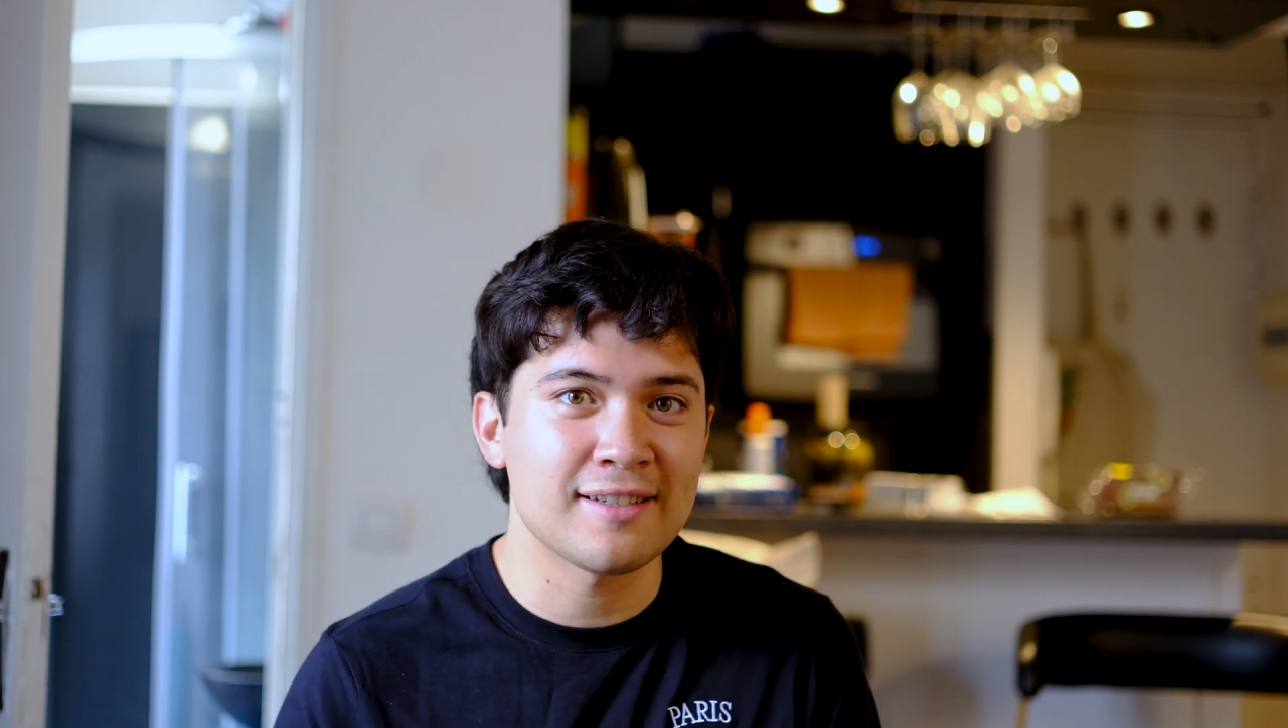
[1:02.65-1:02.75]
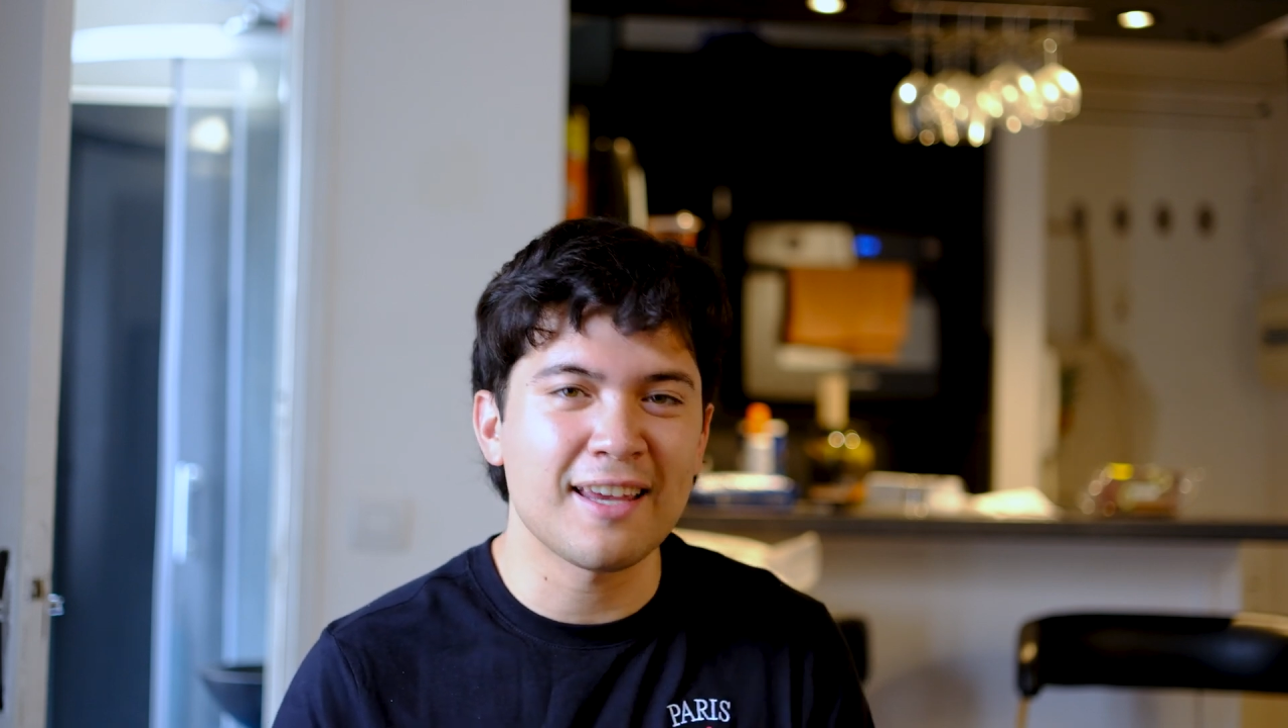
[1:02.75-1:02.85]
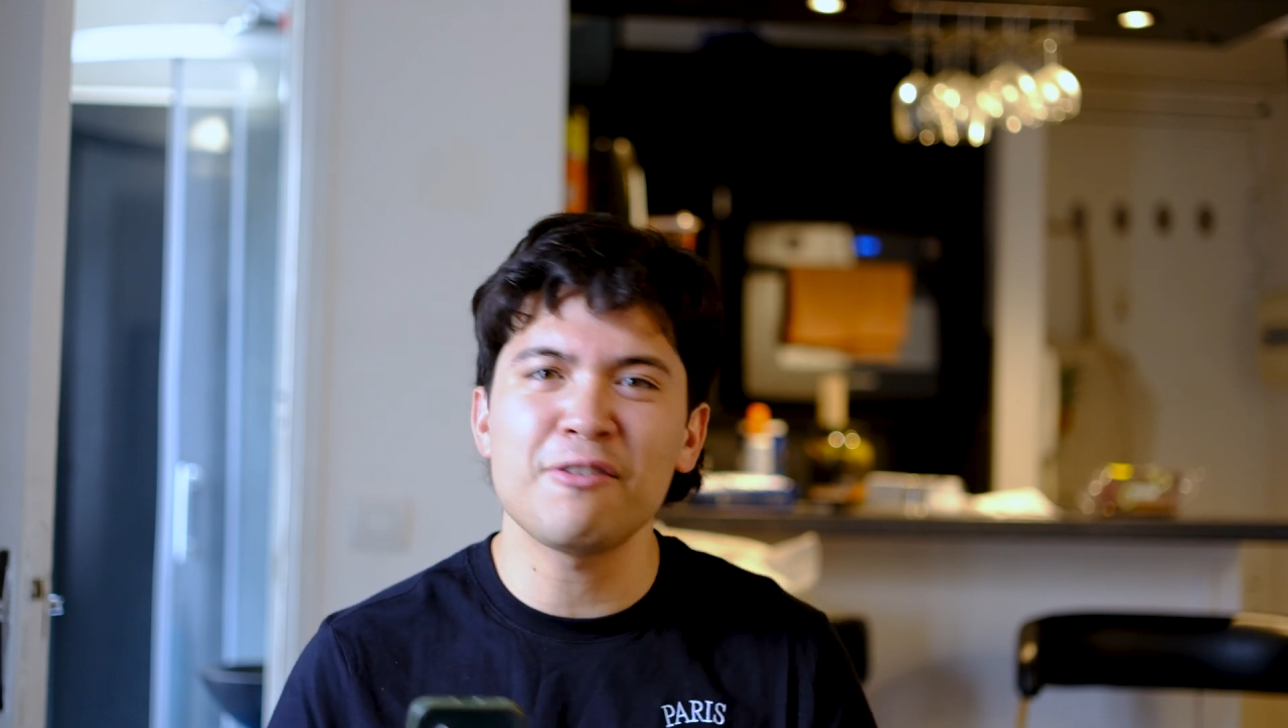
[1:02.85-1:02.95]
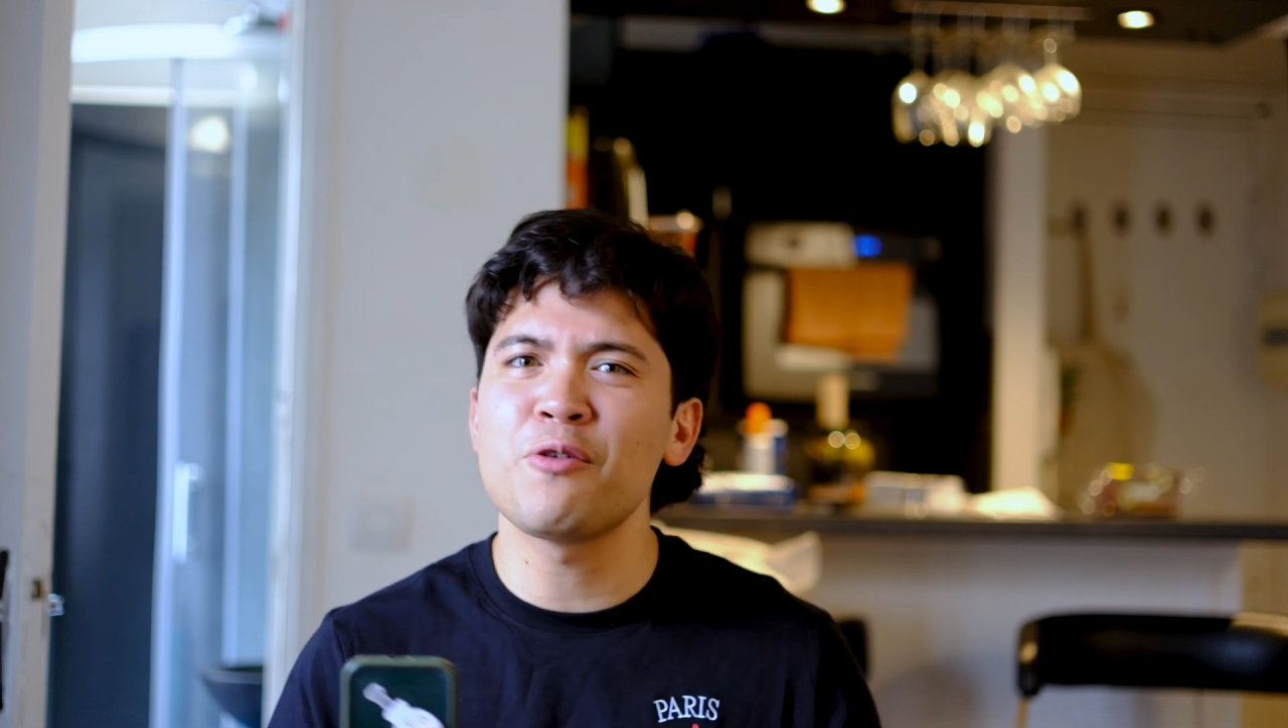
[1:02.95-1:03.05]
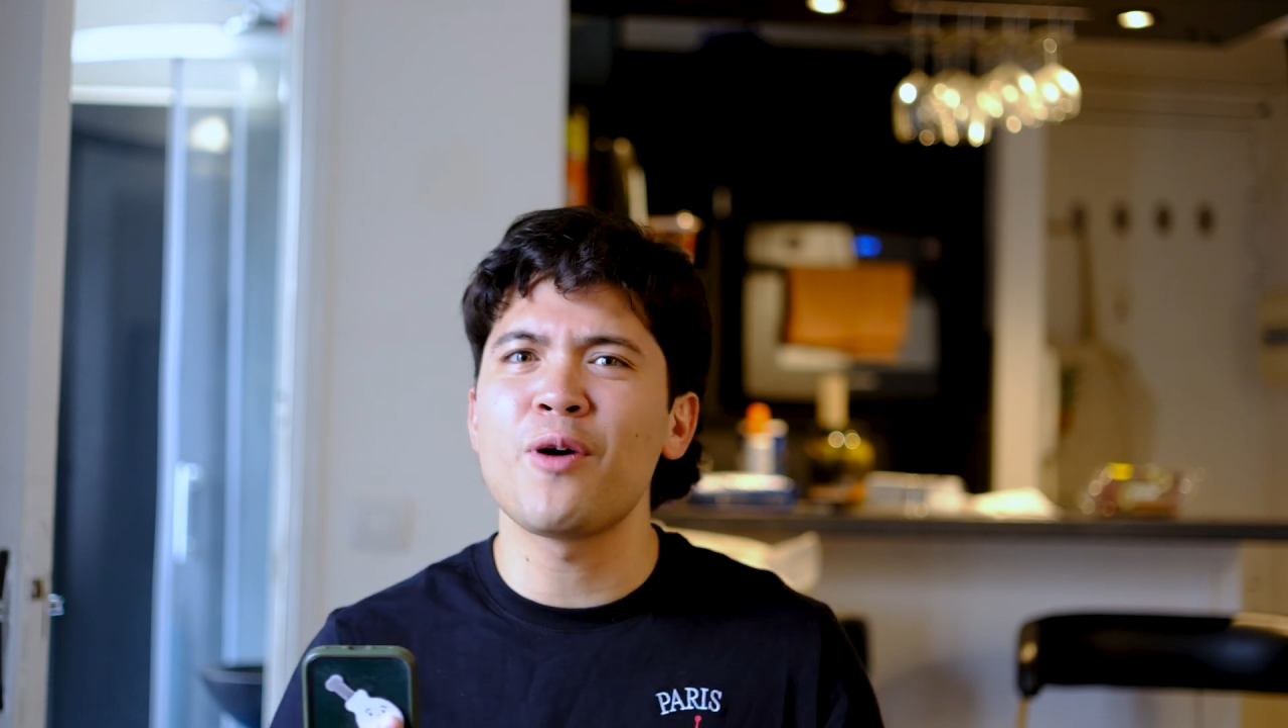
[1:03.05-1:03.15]
I
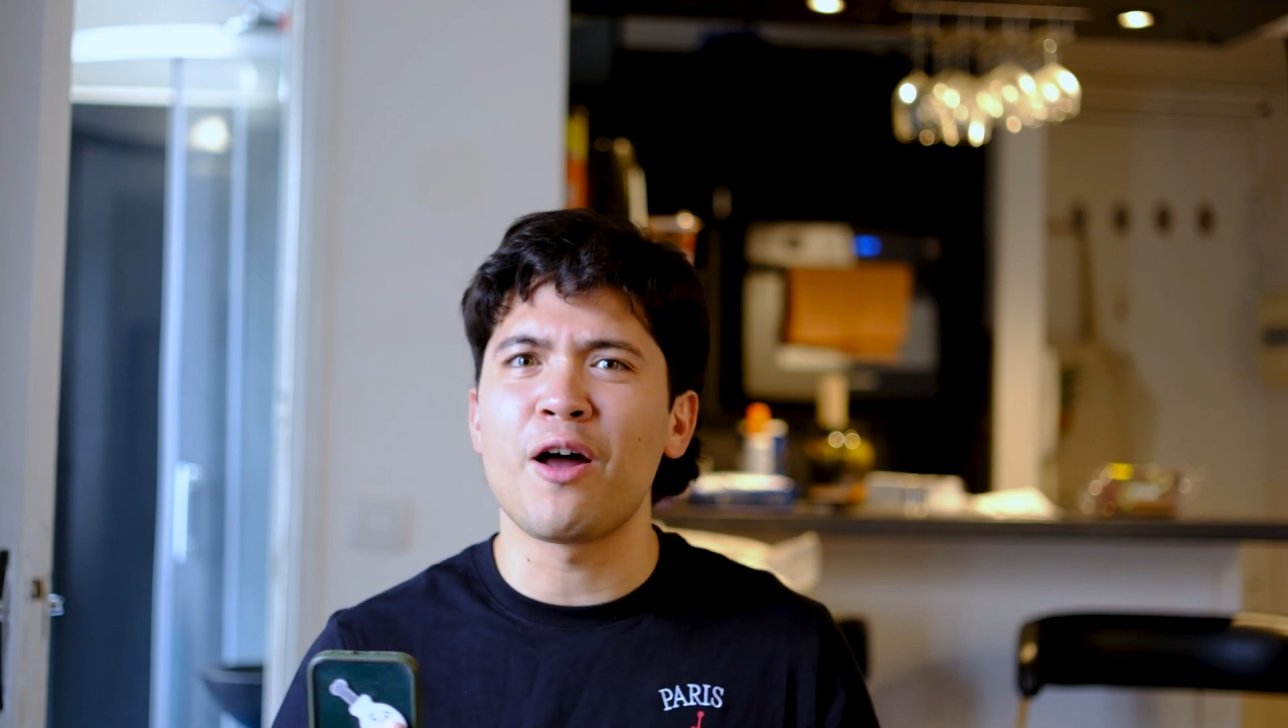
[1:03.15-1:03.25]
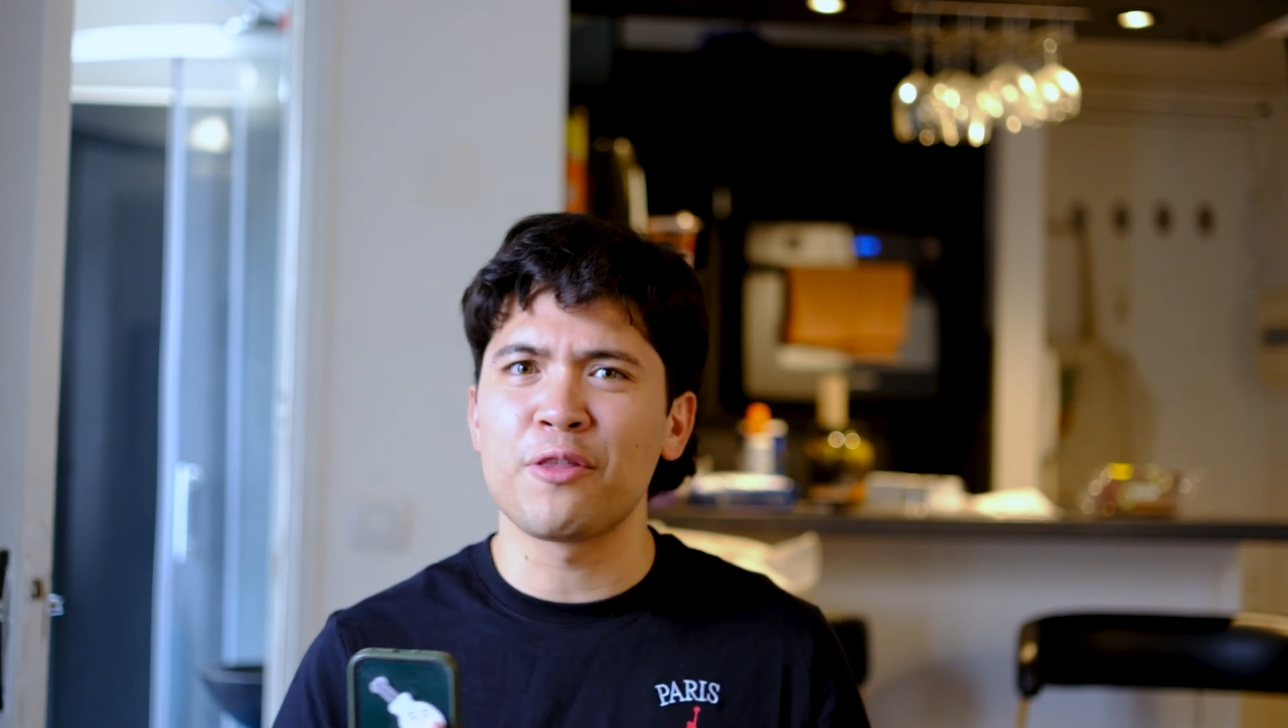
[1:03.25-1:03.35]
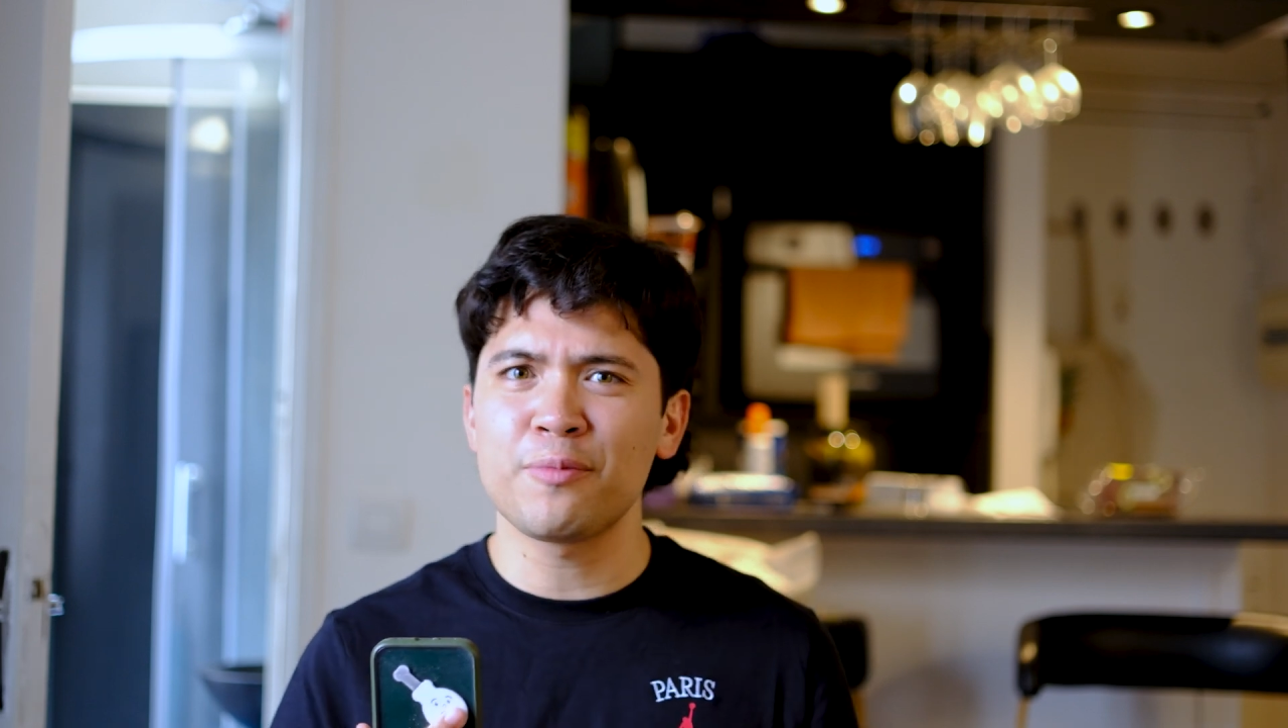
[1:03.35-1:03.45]
don't know what other